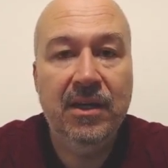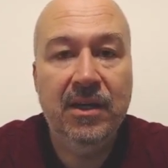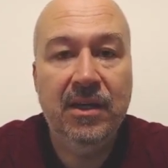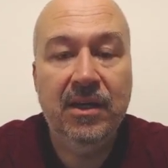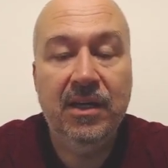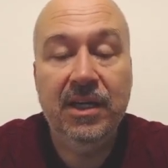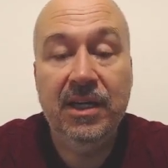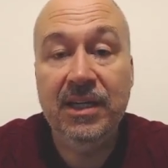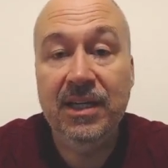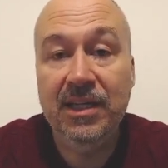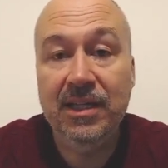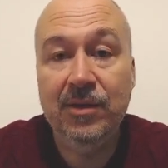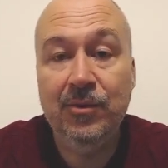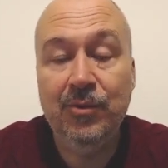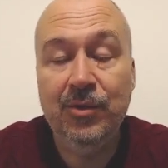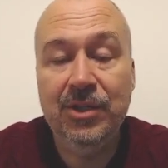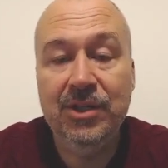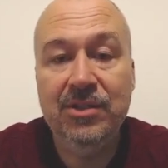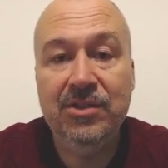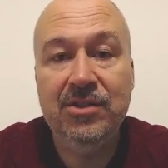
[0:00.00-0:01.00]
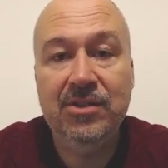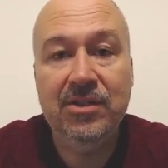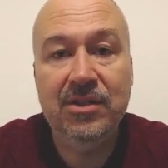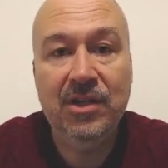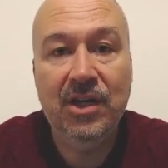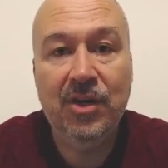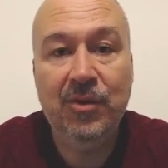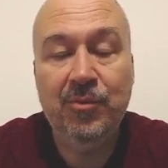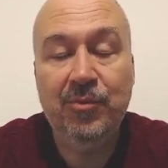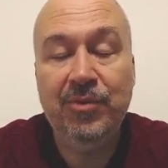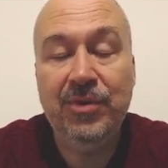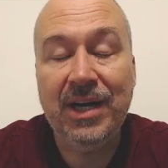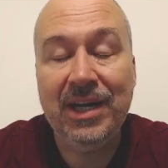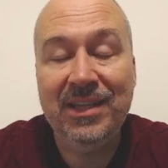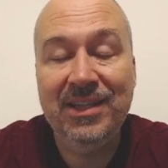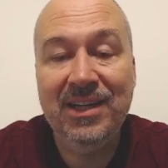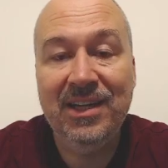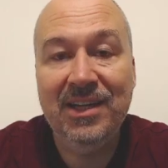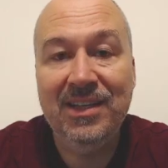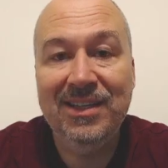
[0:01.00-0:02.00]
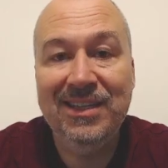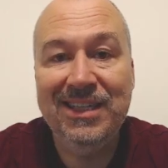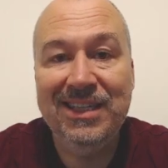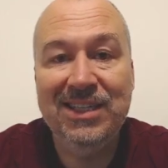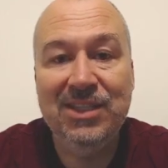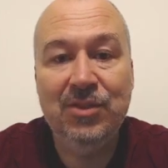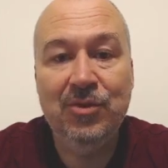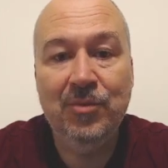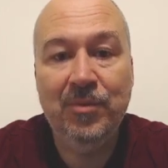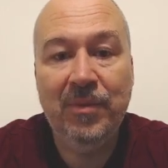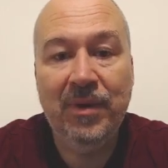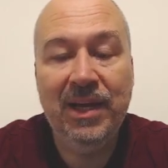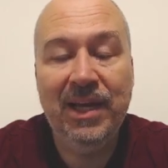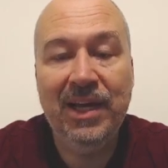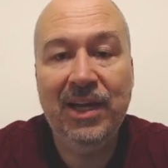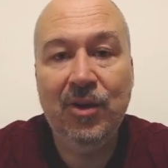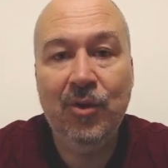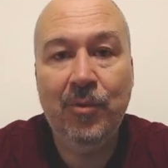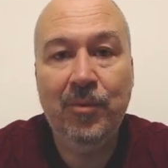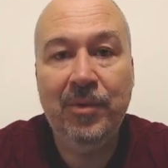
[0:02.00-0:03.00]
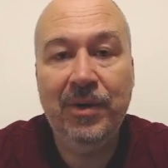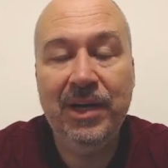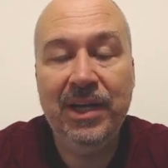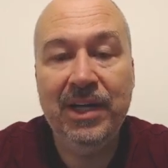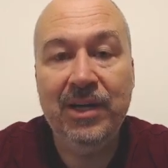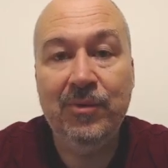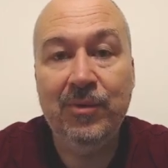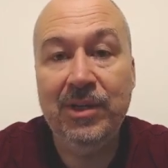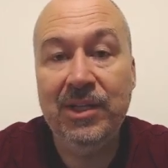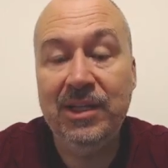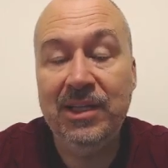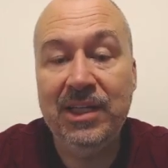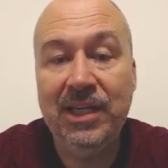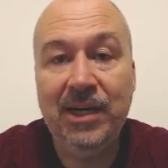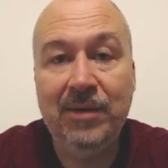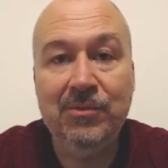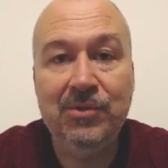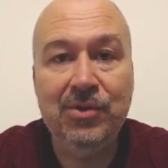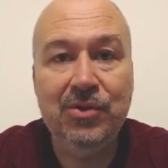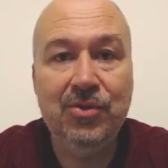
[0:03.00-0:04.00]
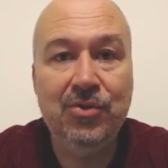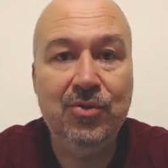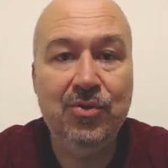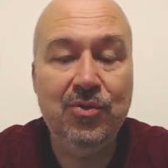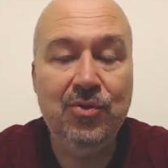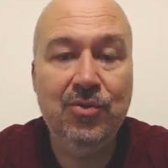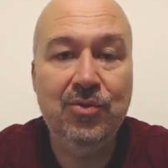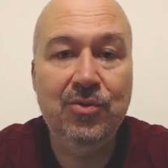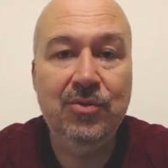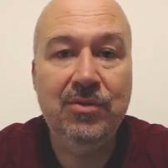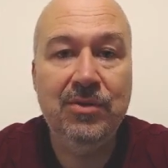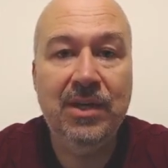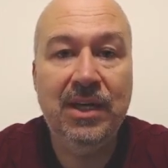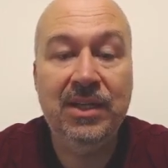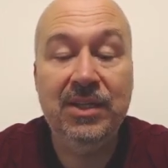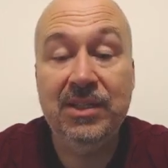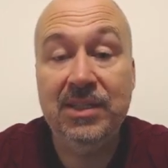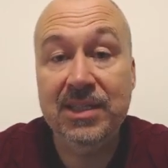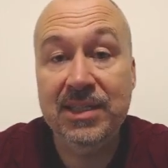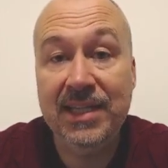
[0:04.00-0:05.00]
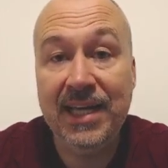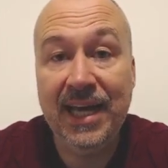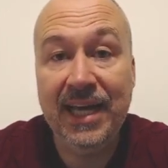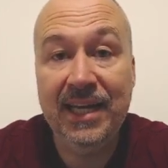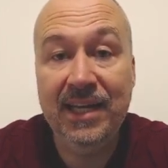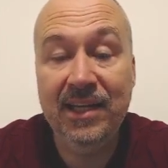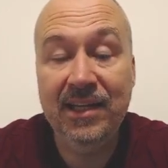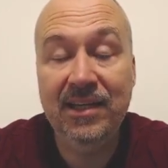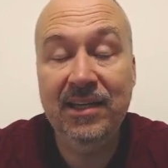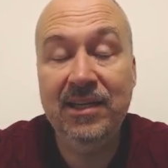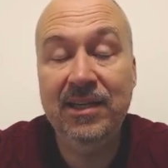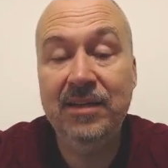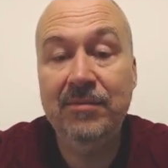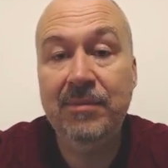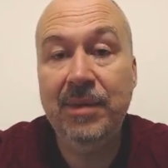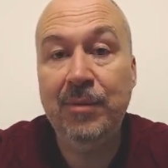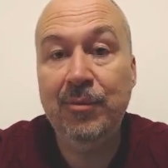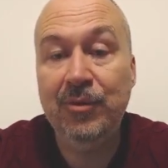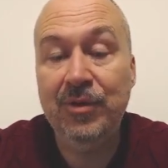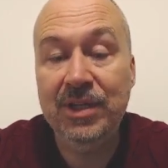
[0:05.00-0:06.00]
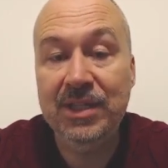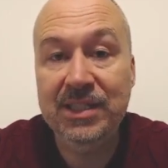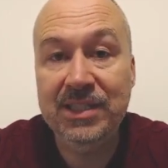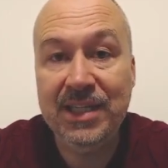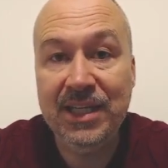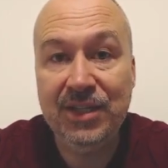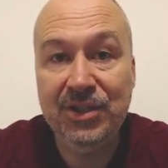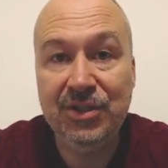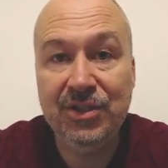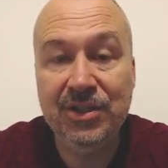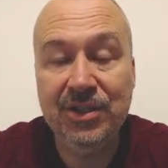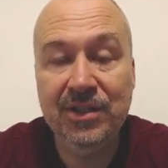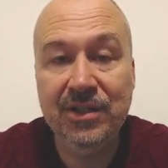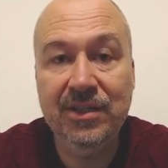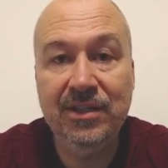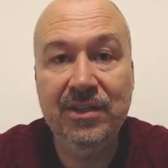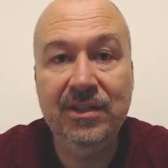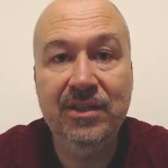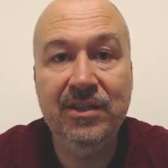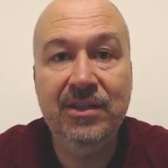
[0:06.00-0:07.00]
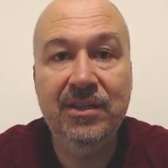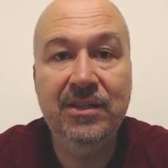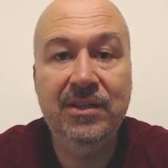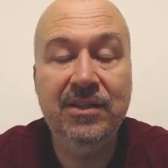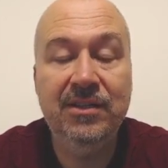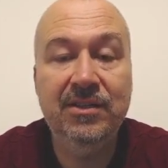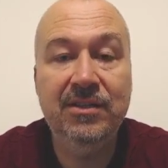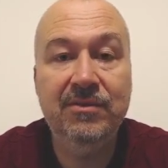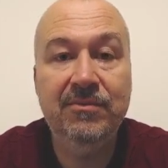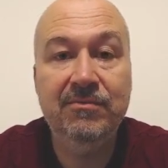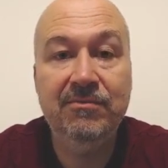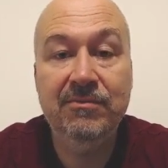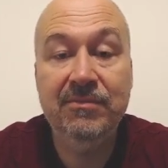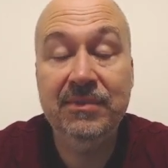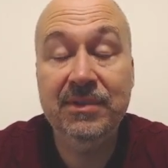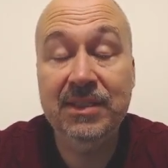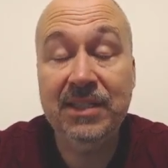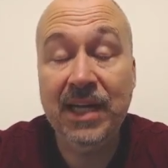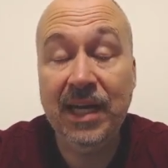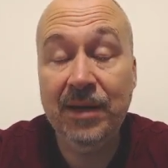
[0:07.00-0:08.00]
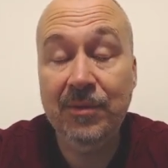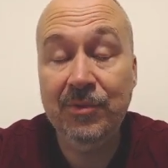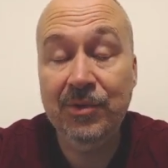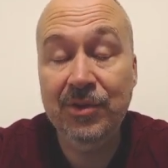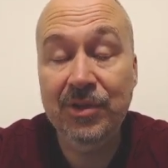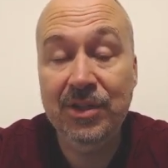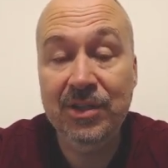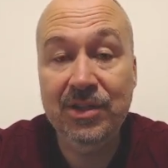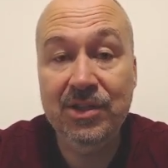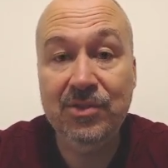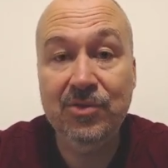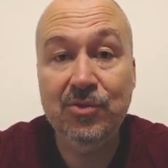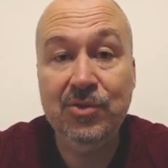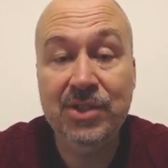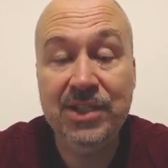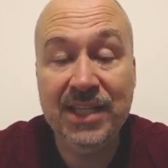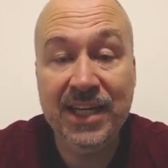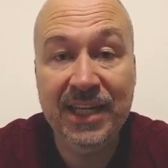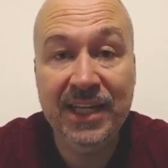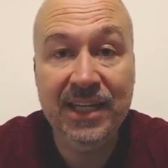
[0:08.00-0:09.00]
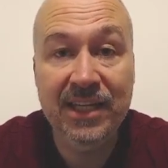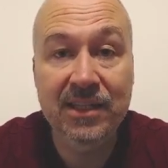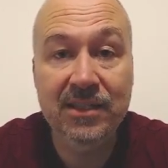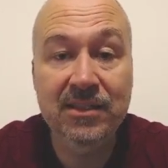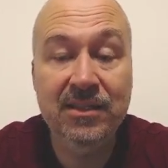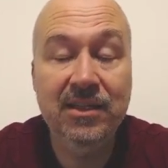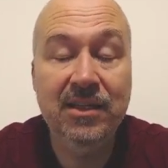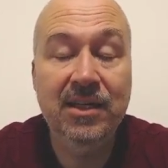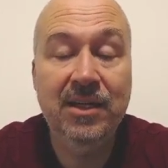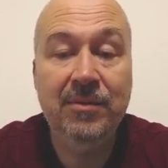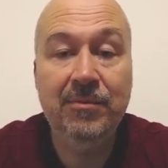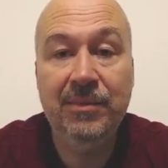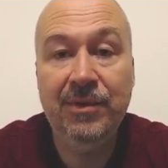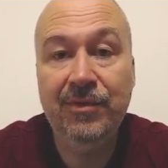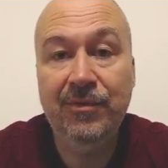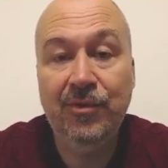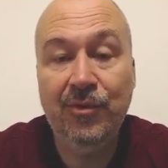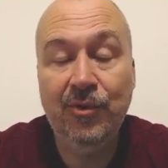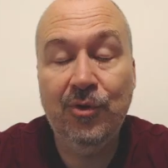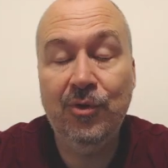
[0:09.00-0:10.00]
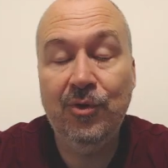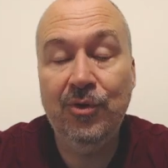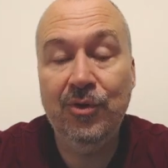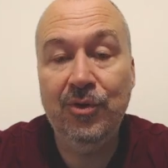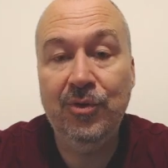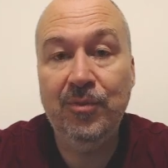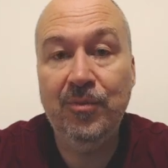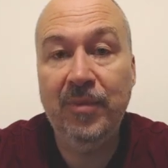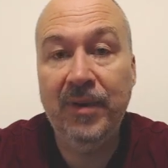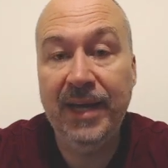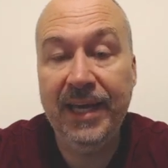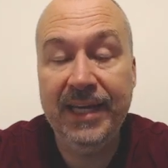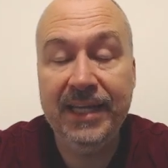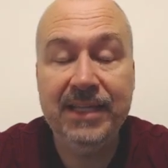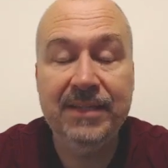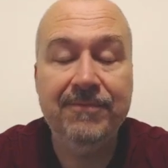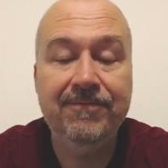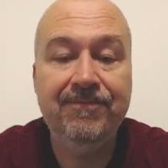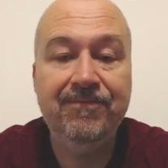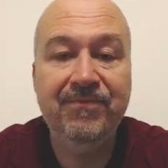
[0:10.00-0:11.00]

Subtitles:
In other words, how practical it is to play an opening when it comes to understanding, memorization, time you need to study it before you play it.